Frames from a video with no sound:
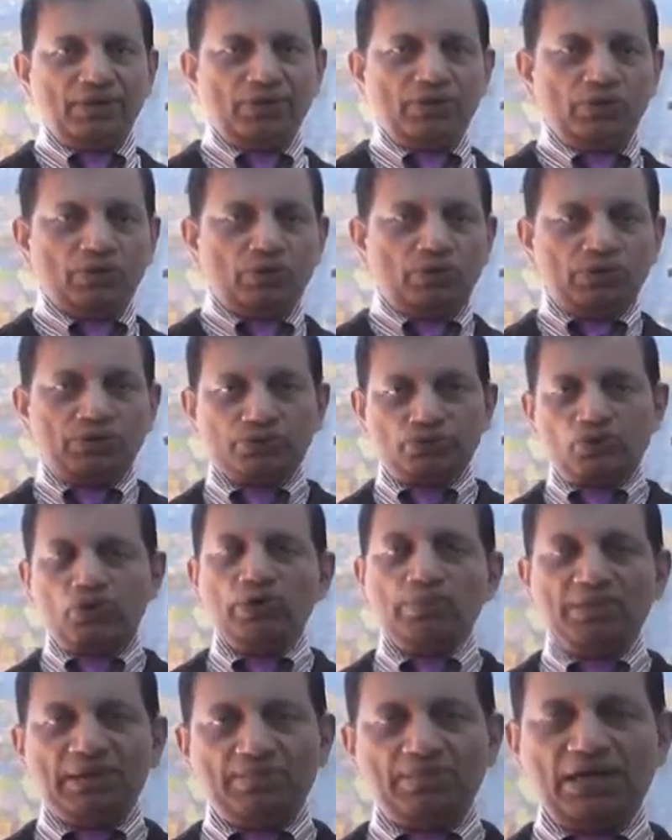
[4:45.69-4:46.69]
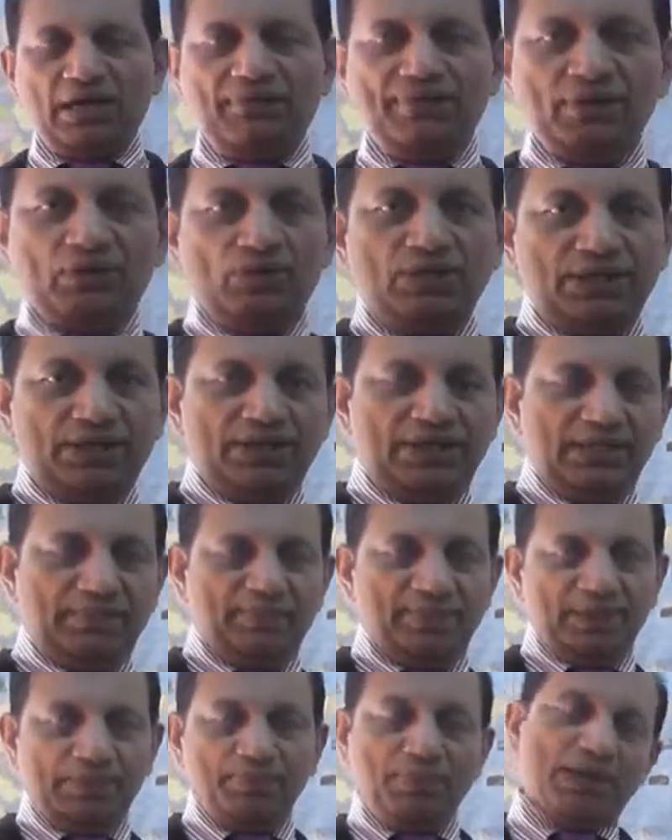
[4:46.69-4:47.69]
or your school may be having only
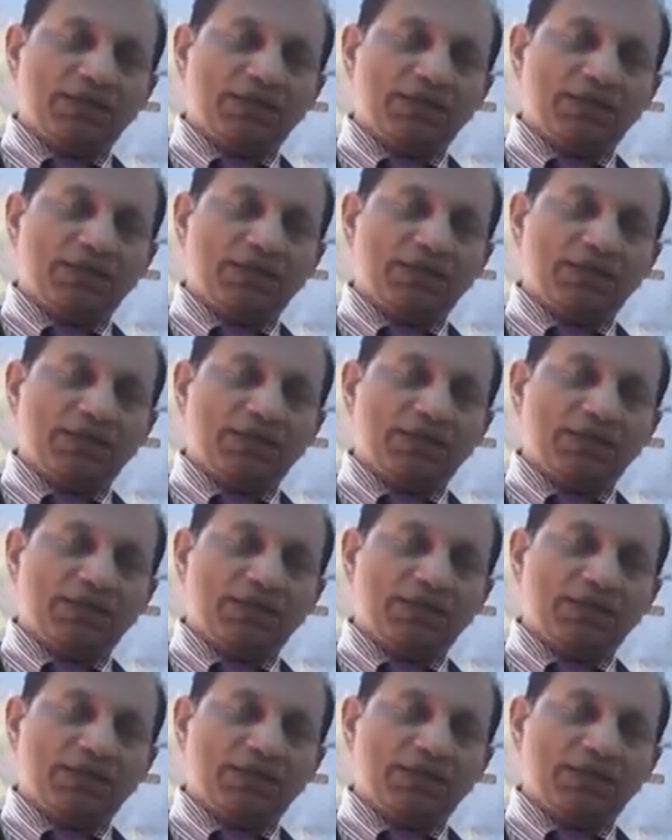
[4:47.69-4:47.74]
DP,